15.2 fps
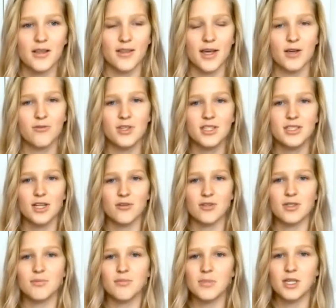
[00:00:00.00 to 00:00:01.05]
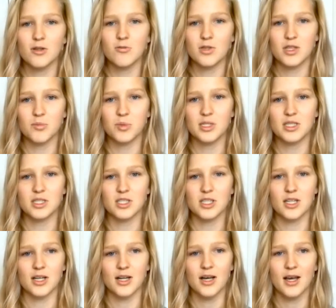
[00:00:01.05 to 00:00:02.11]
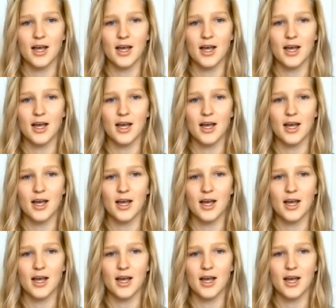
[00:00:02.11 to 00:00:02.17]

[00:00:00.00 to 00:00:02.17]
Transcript: They reached out to me with the position,